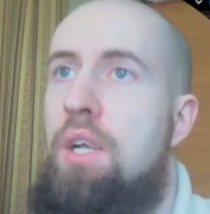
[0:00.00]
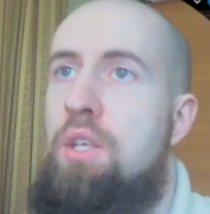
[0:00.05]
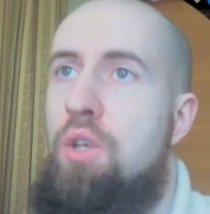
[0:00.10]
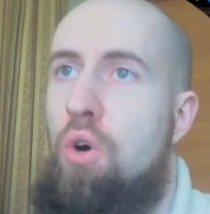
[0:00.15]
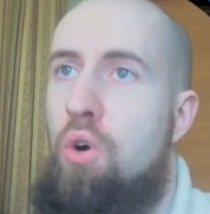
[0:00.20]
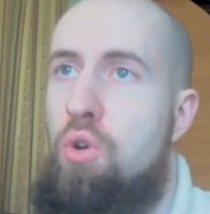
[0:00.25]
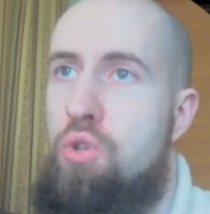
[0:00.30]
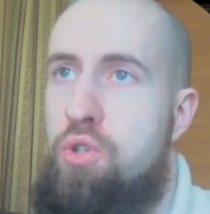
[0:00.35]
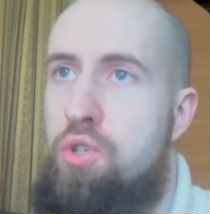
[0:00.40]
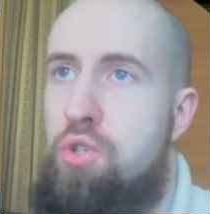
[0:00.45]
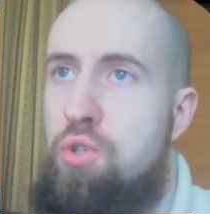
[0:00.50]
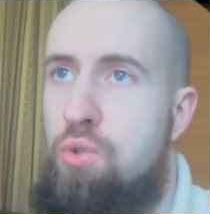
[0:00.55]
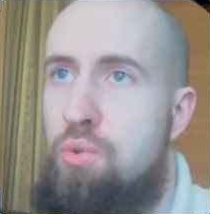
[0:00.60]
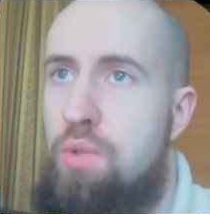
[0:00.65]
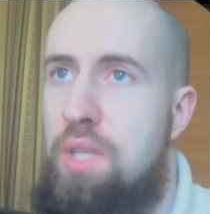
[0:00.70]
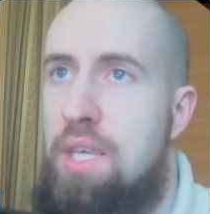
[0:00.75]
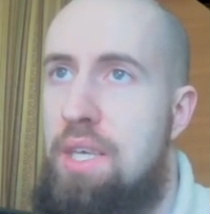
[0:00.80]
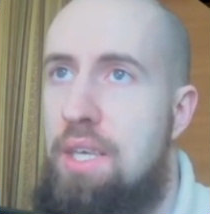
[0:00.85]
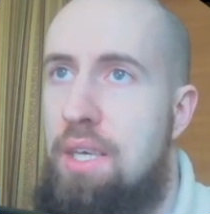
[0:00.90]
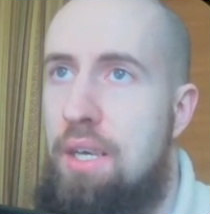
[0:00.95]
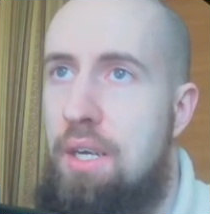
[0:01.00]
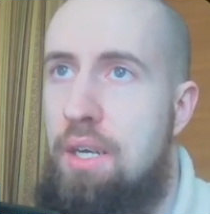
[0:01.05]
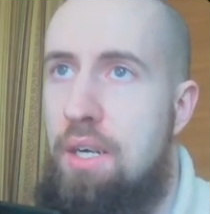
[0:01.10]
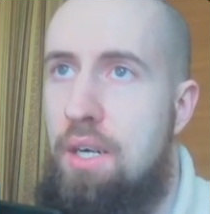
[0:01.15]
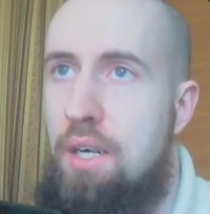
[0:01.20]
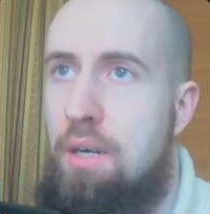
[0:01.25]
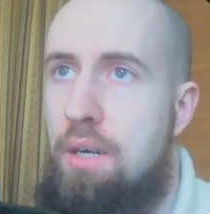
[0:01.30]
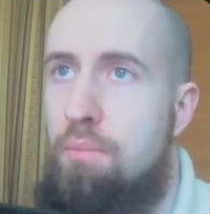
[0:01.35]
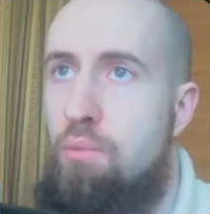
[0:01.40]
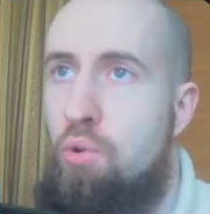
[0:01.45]
also to the
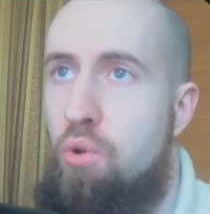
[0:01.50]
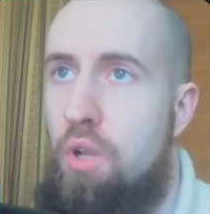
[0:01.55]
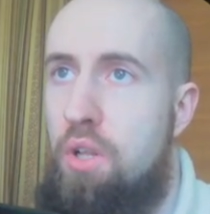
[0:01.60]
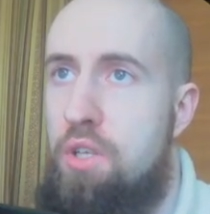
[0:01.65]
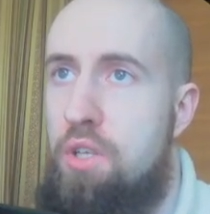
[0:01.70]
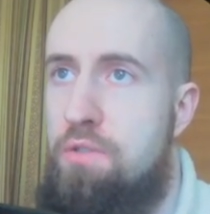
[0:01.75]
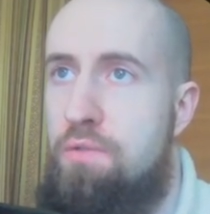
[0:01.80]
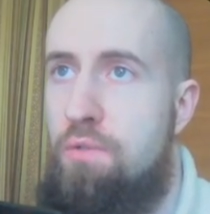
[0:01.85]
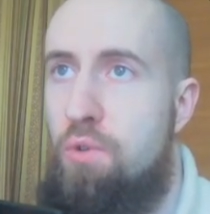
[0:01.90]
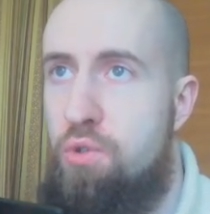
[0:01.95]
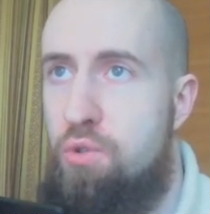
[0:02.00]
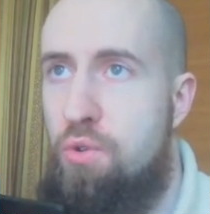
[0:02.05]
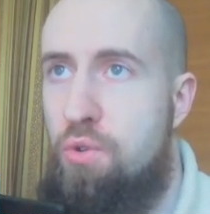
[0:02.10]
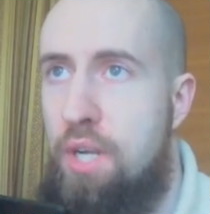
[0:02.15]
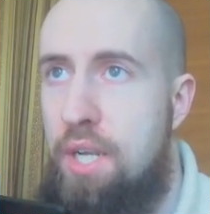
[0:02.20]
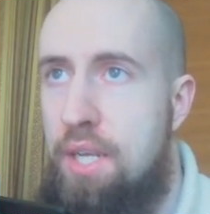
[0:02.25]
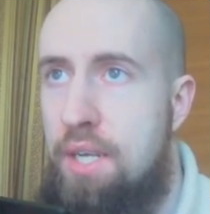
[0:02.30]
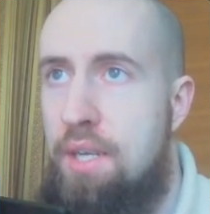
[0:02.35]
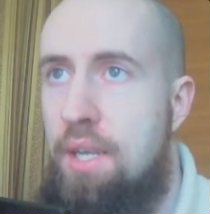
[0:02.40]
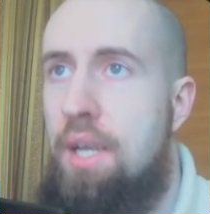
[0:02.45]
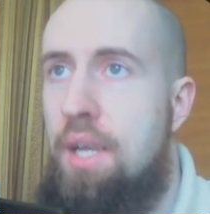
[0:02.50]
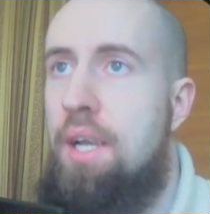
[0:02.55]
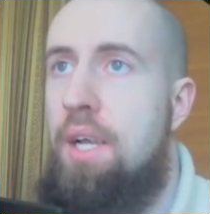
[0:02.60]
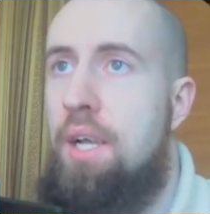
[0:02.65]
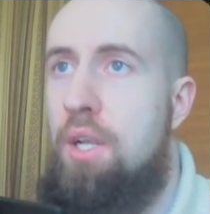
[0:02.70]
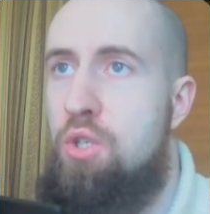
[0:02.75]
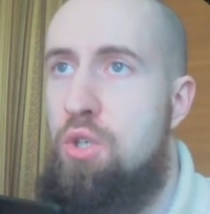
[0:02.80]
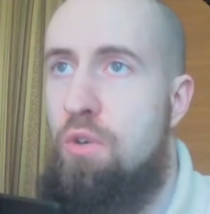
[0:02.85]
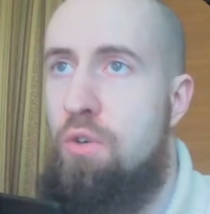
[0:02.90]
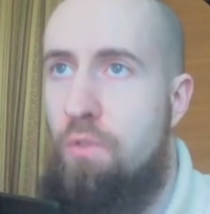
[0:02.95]
uh, borderless full screen,
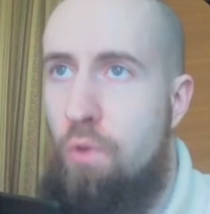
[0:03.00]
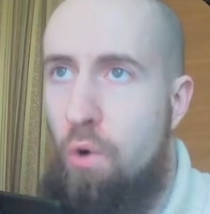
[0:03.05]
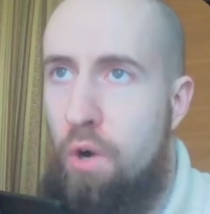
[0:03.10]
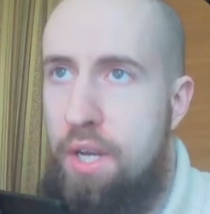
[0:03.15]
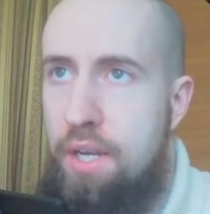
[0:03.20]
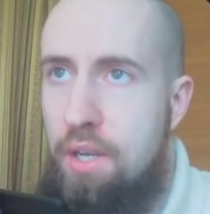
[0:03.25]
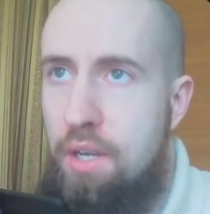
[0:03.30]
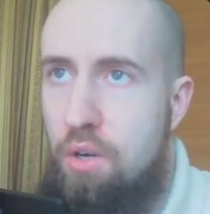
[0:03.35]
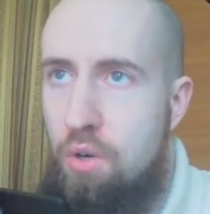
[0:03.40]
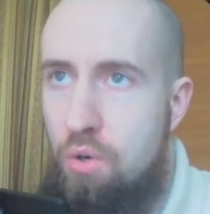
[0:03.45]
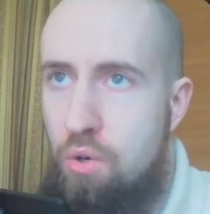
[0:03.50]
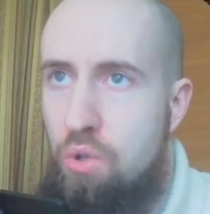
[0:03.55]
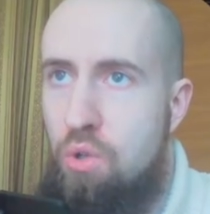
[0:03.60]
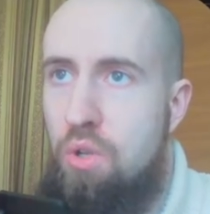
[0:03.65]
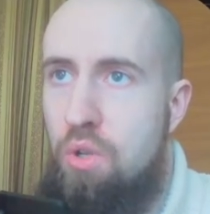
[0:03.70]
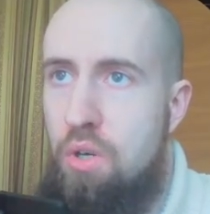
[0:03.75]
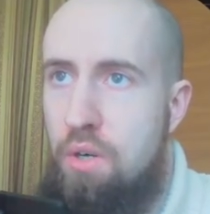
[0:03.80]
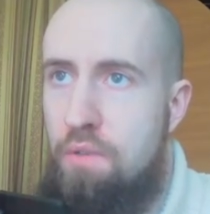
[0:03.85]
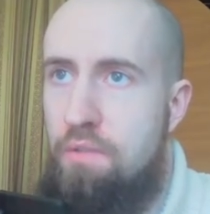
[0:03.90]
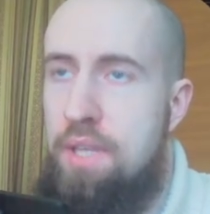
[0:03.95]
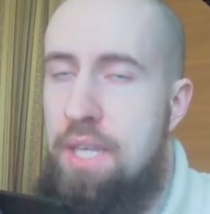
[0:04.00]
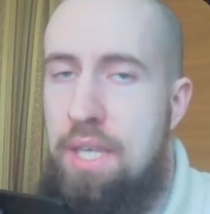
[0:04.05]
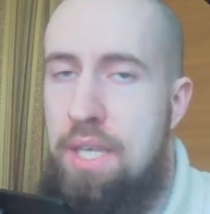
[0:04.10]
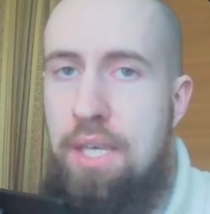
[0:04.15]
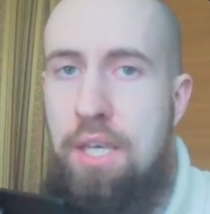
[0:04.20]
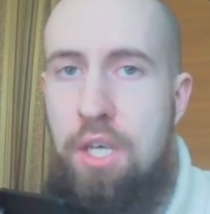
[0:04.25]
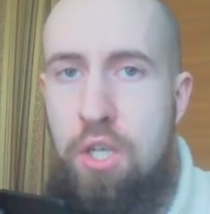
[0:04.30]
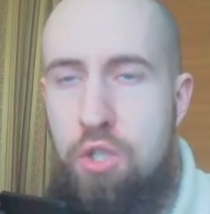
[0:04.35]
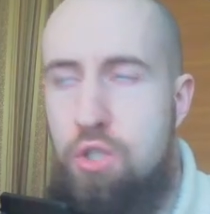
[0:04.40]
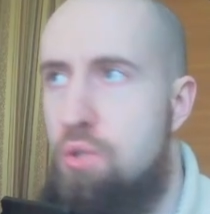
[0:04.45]
to avoid all of the
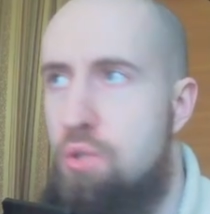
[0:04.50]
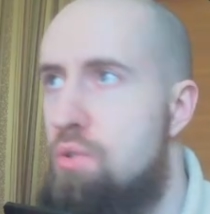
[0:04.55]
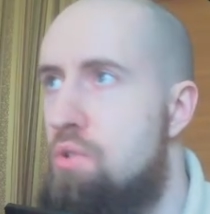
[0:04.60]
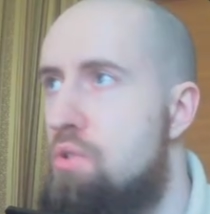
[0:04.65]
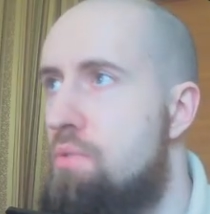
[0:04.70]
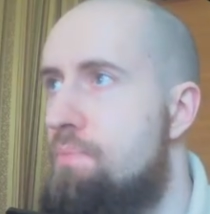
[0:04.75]
issues.